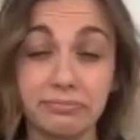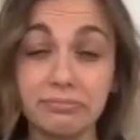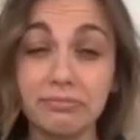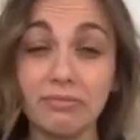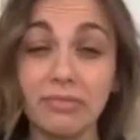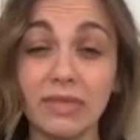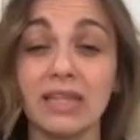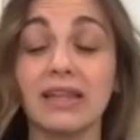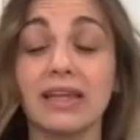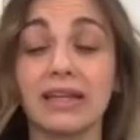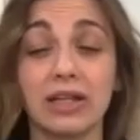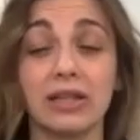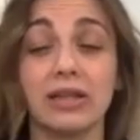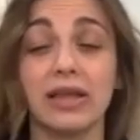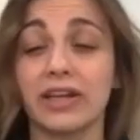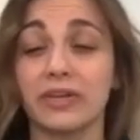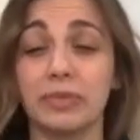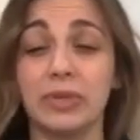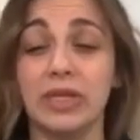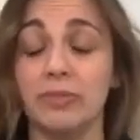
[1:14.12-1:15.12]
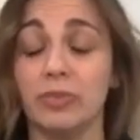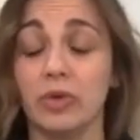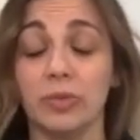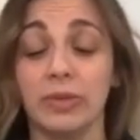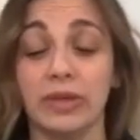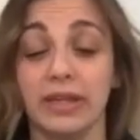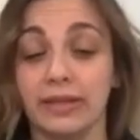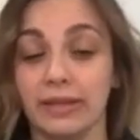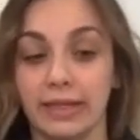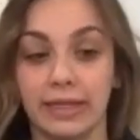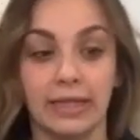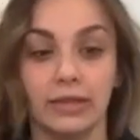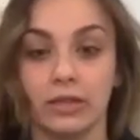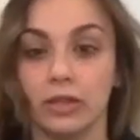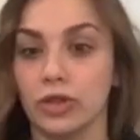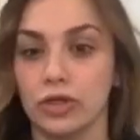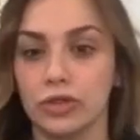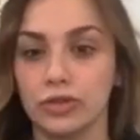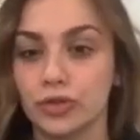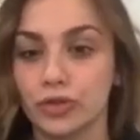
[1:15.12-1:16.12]
And like a lot of people being like in the
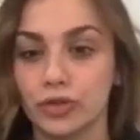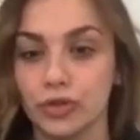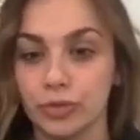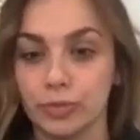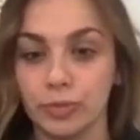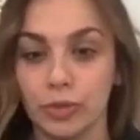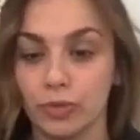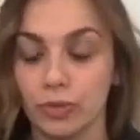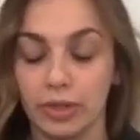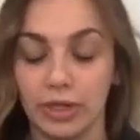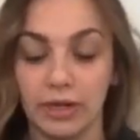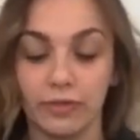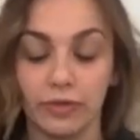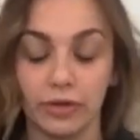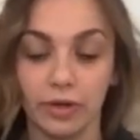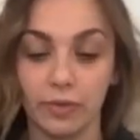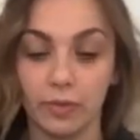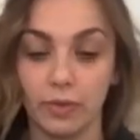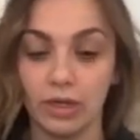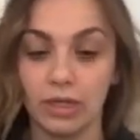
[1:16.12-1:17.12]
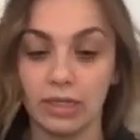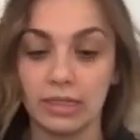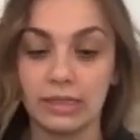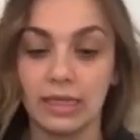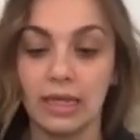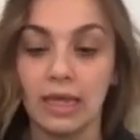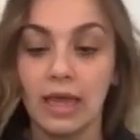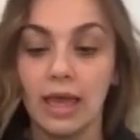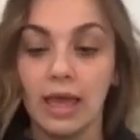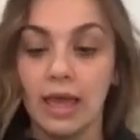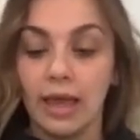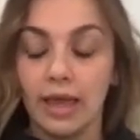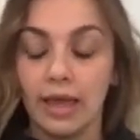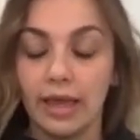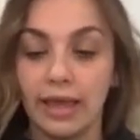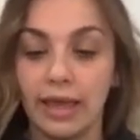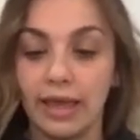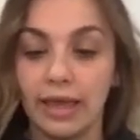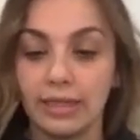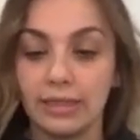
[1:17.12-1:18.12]
lunchroom or whatever it was.
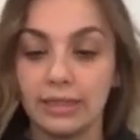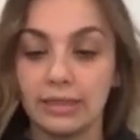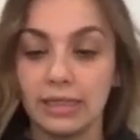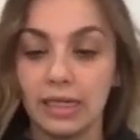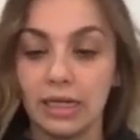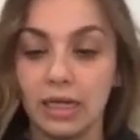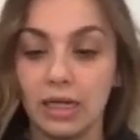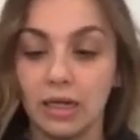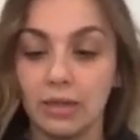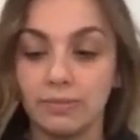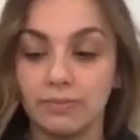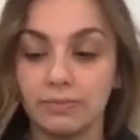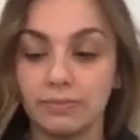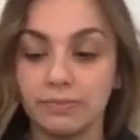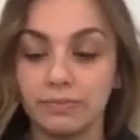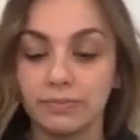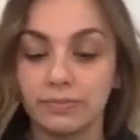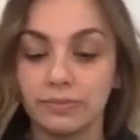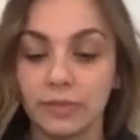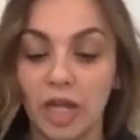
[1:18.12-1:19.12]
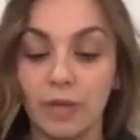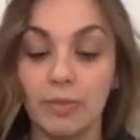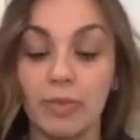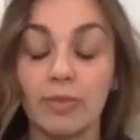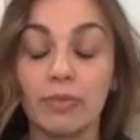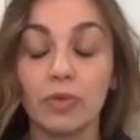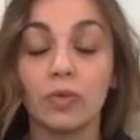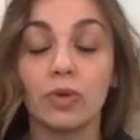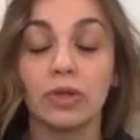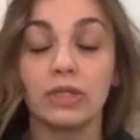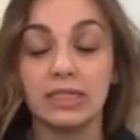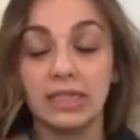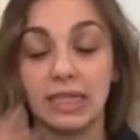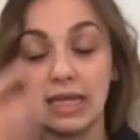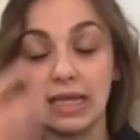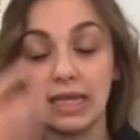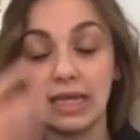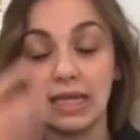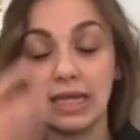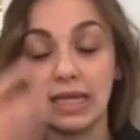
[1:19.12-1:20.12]
And I remember one
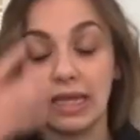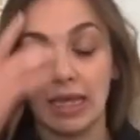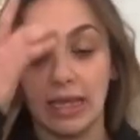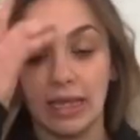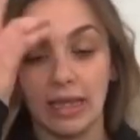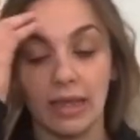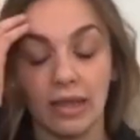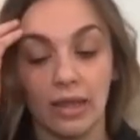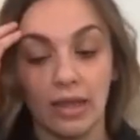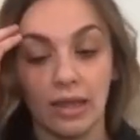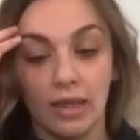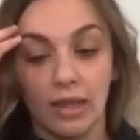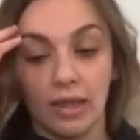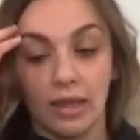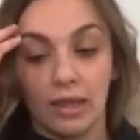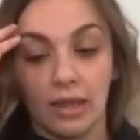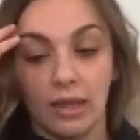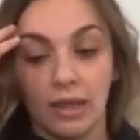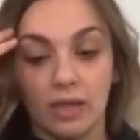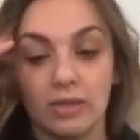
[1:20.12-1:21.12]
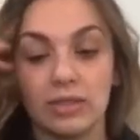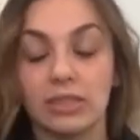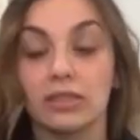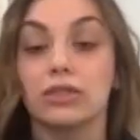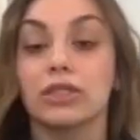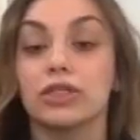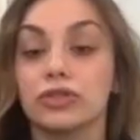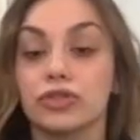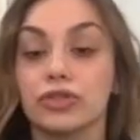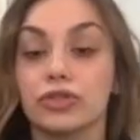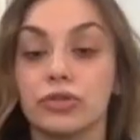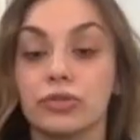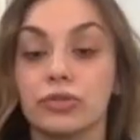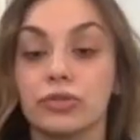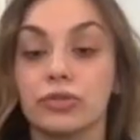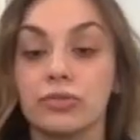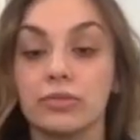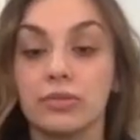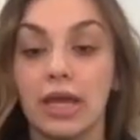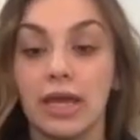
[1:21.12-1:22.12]
day I was in the lunchroom
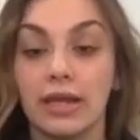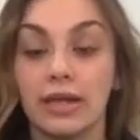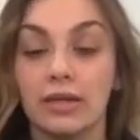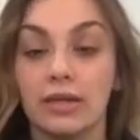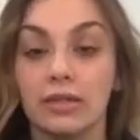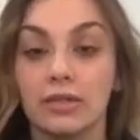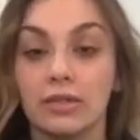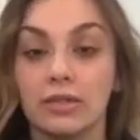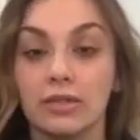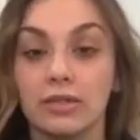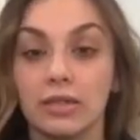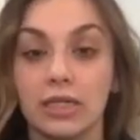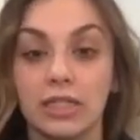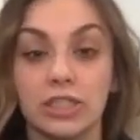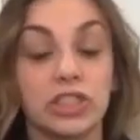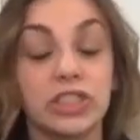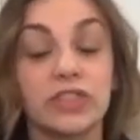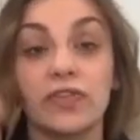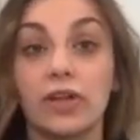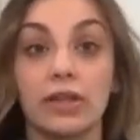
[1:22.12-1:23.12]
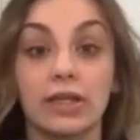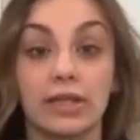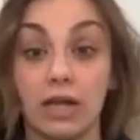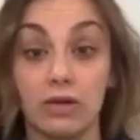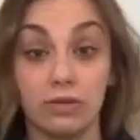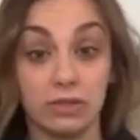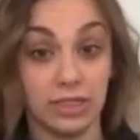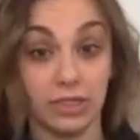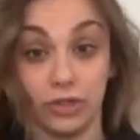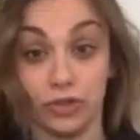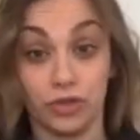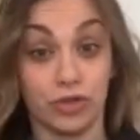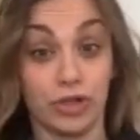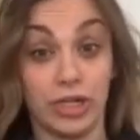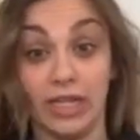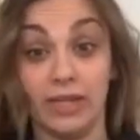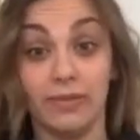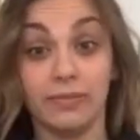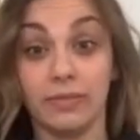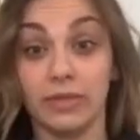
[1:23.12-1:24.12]
and it just felt like I was in a
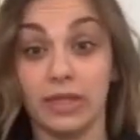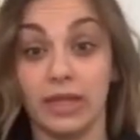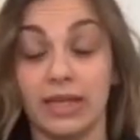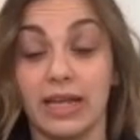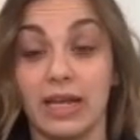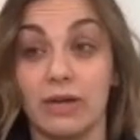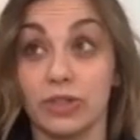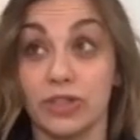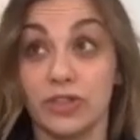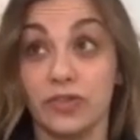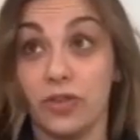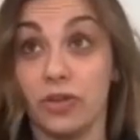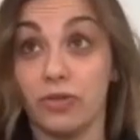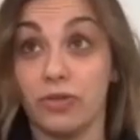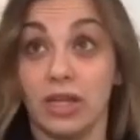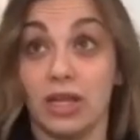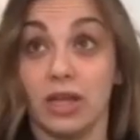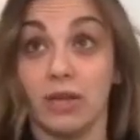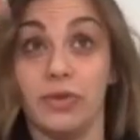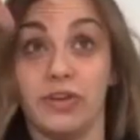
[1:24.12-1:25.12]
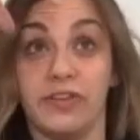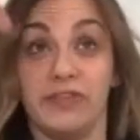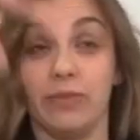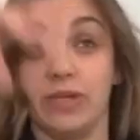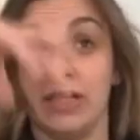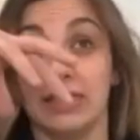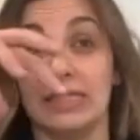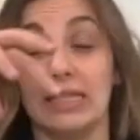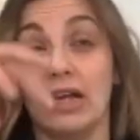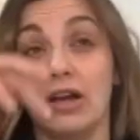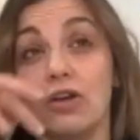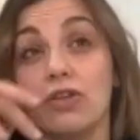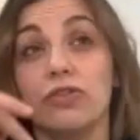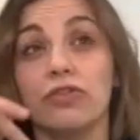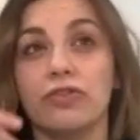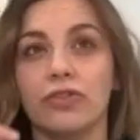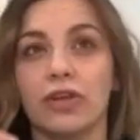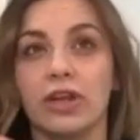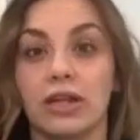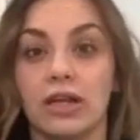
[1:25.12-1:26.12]
dream. Like I was floating above
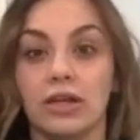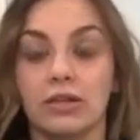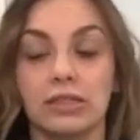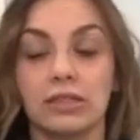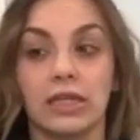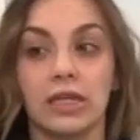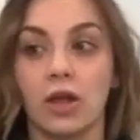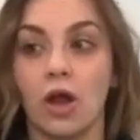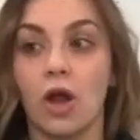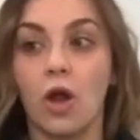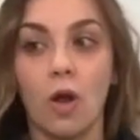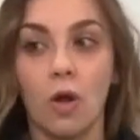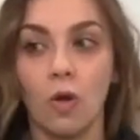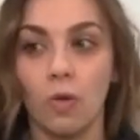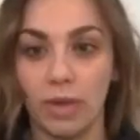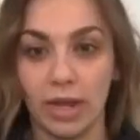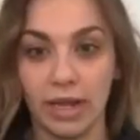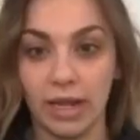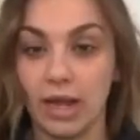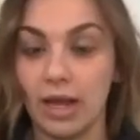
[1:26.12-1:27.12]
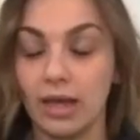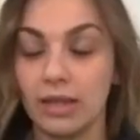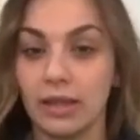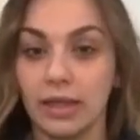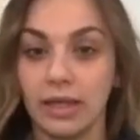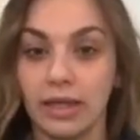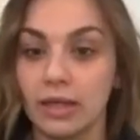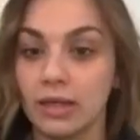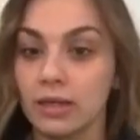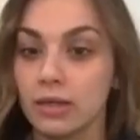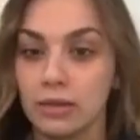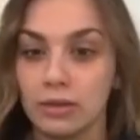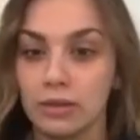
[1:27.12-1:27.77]
myself and I was like, oh my God, like,